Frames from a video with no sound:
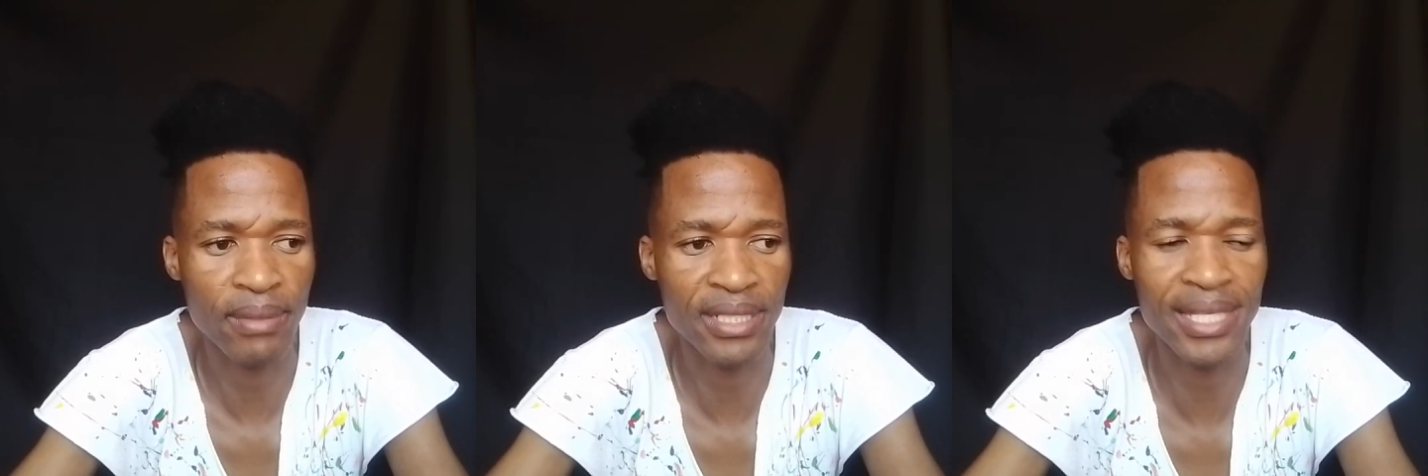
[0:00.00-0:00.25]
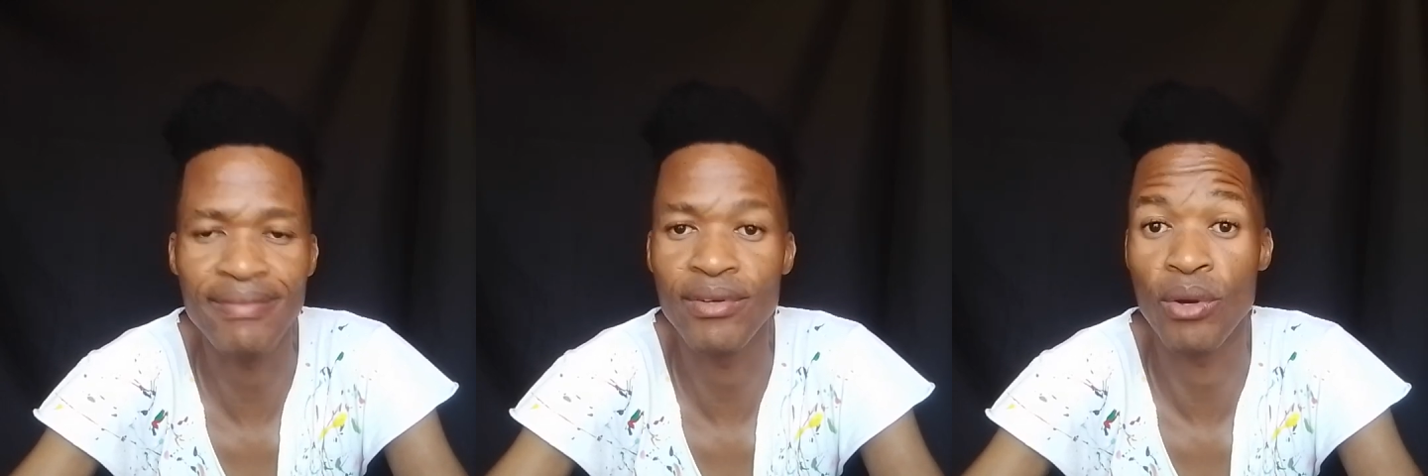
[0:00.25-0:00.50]

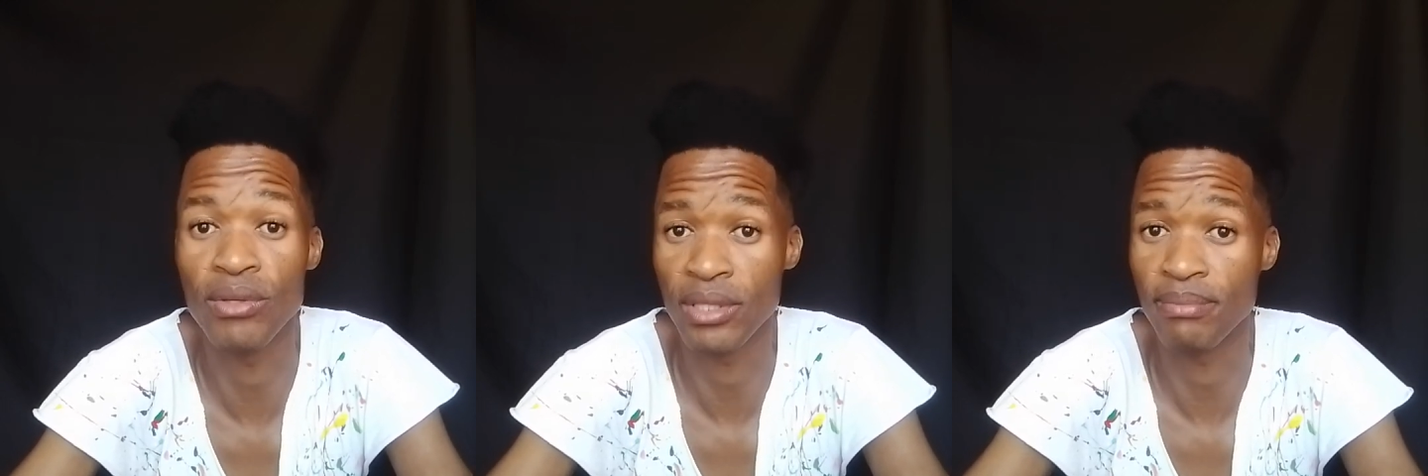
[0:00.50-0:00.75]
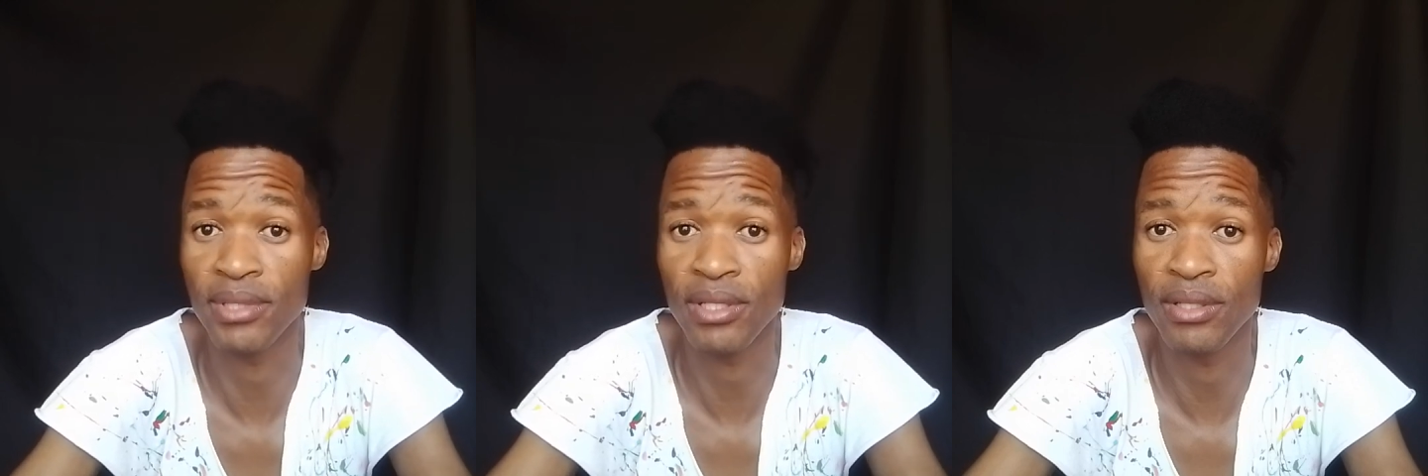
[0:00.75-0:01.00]
TV
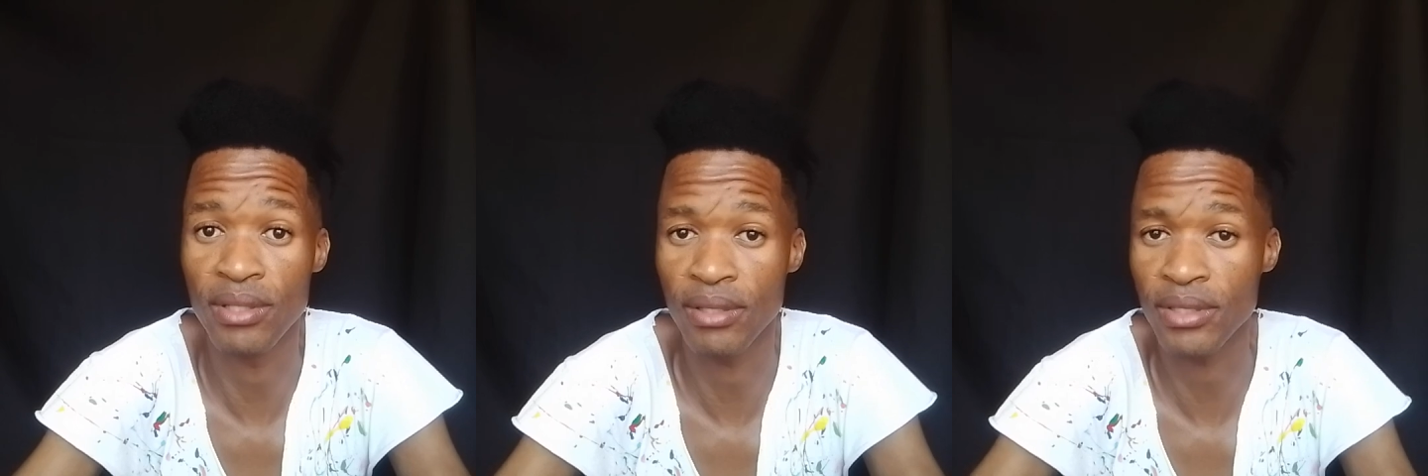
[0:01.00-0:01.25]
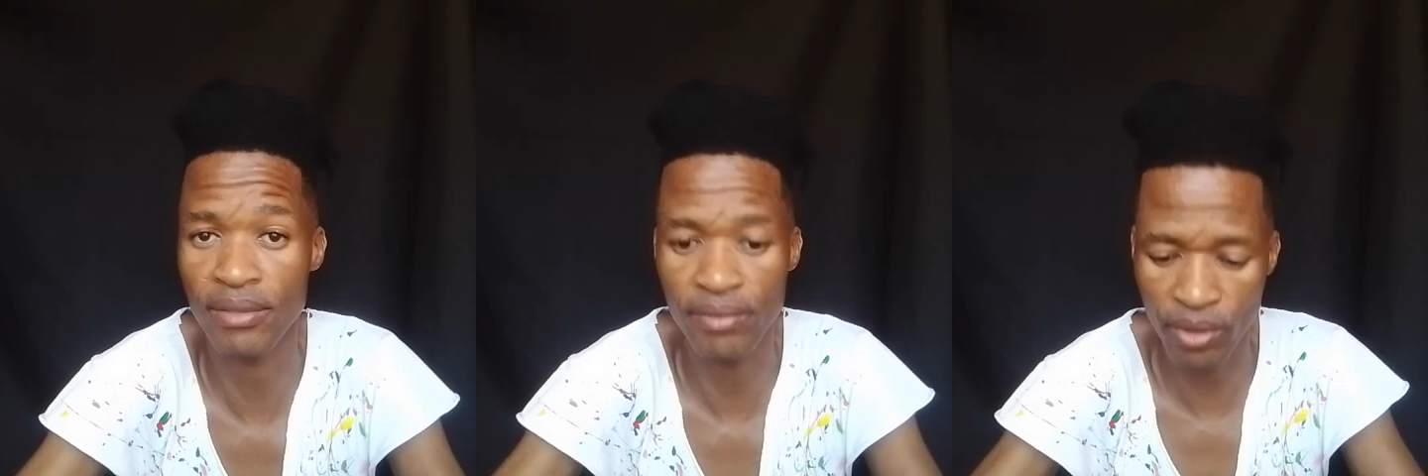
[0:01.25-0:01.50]
concept, you know,
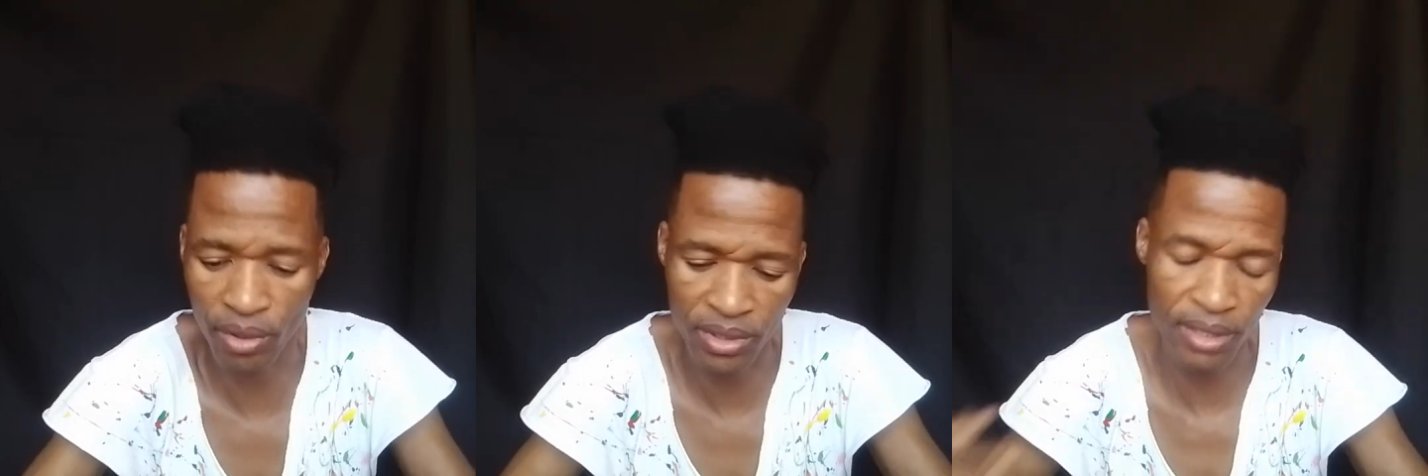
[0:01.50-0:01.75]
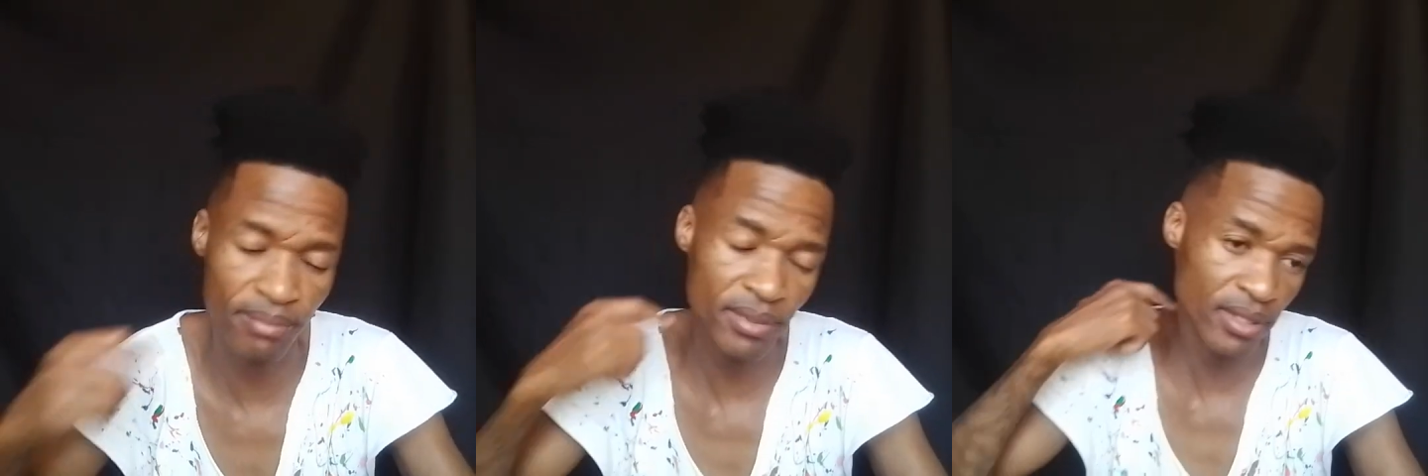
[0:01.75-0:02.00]

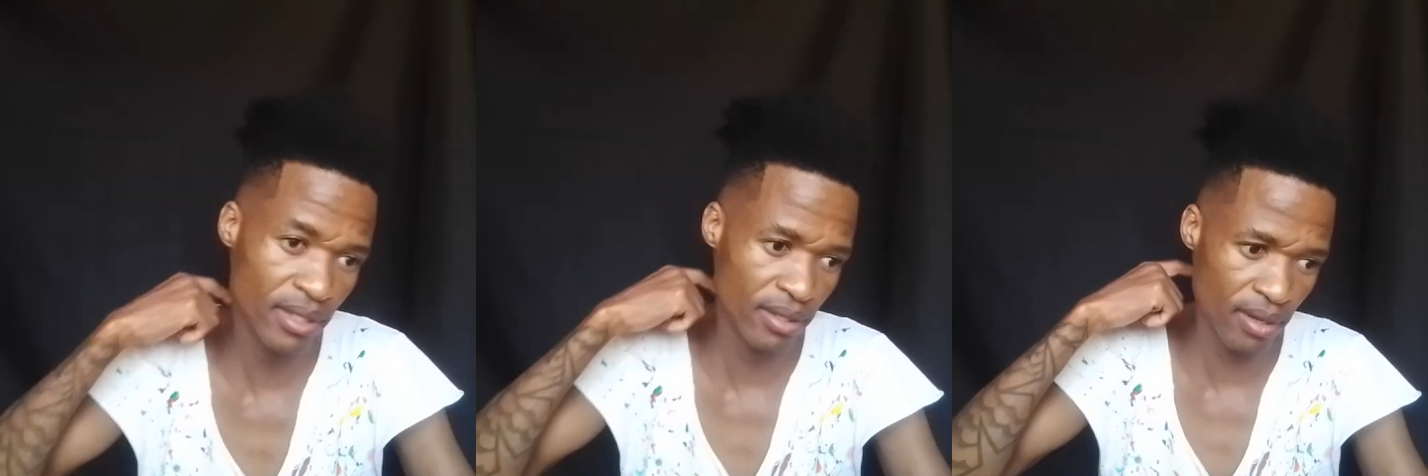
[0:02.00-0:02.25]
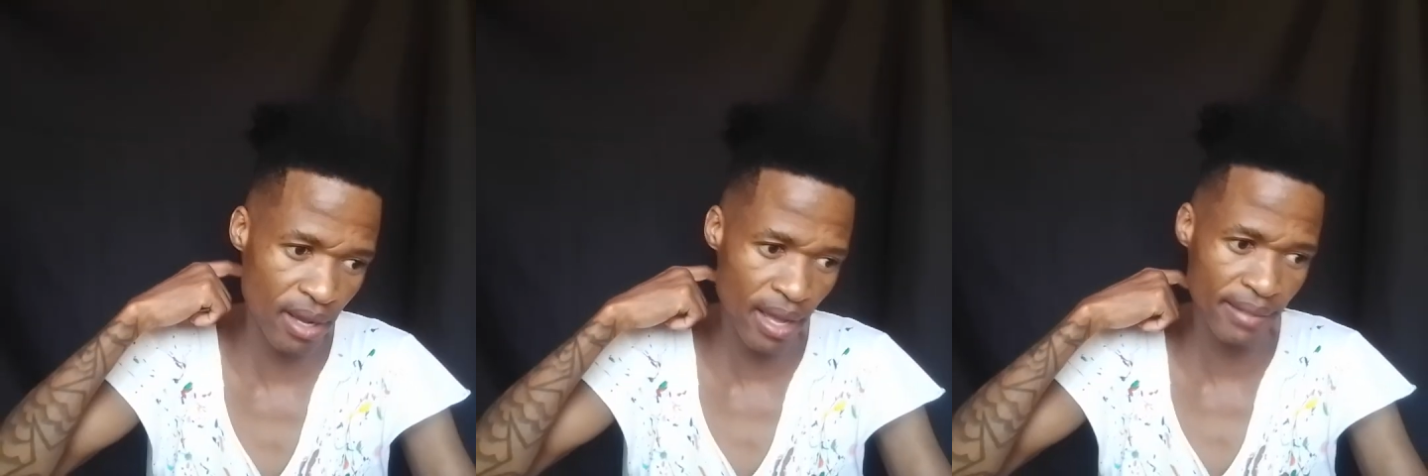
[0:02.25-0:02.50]

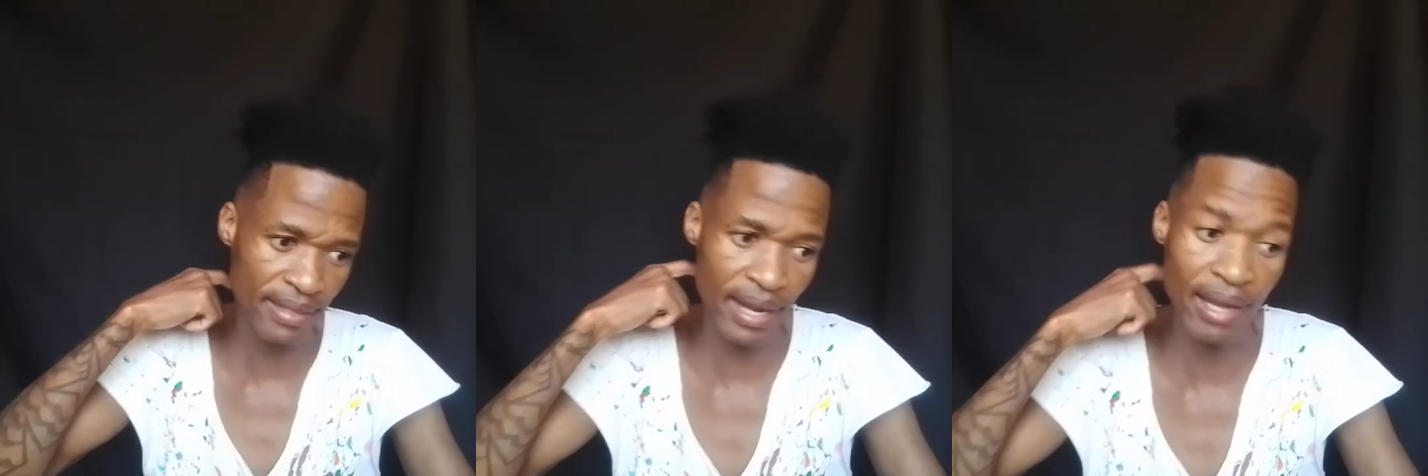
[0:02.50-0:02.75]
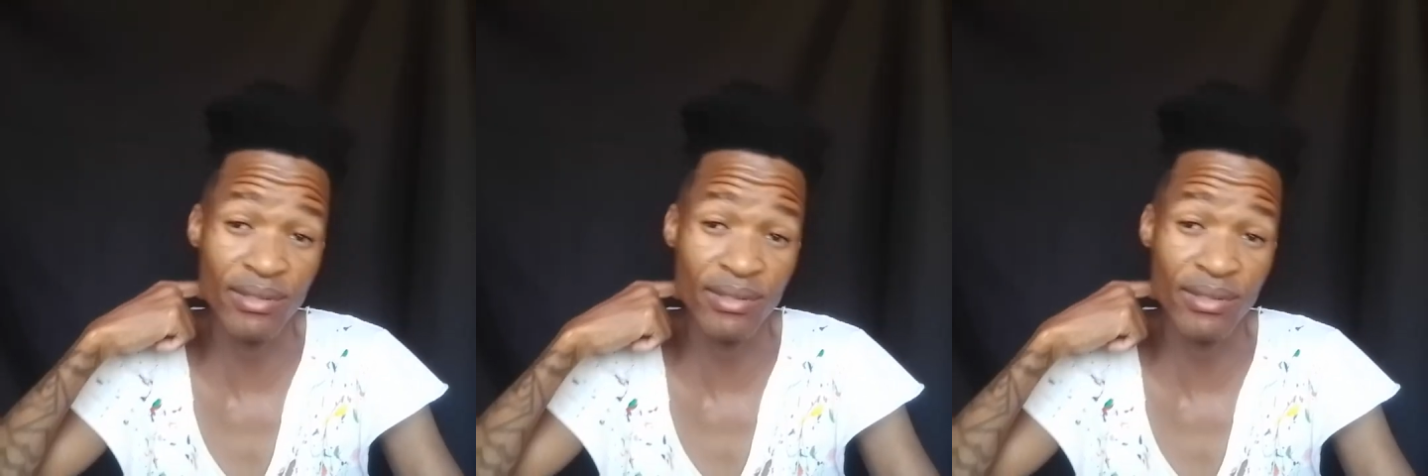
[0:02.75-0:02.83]
that